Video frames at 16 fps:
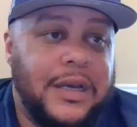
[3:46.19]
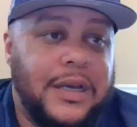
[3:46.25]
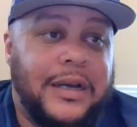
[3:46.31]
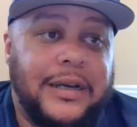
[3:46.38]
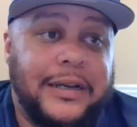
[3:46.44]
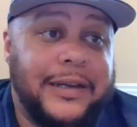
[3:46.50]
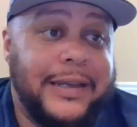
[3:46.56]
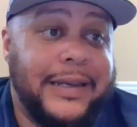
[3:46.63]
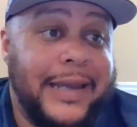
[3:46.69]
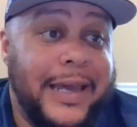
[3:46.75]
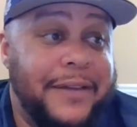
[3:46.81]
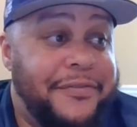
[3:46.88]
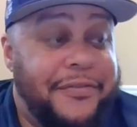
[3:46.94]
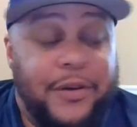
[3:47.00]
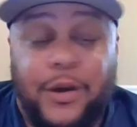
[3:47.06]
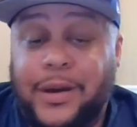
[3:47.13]
And
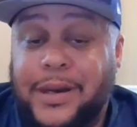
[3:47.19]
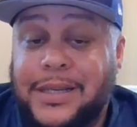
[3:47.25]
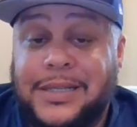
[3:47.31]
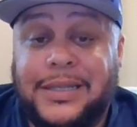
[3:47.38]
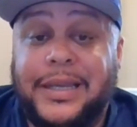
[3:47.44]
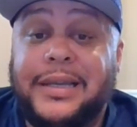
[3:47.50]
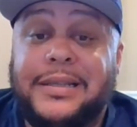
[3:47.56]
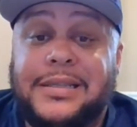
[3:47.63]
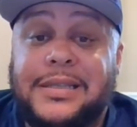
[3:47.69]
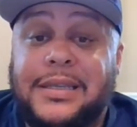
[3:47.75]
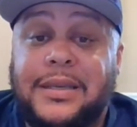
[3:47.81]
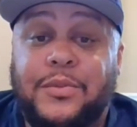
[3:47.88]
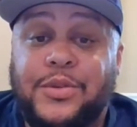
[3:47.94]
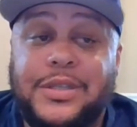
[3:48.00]
that Florida State team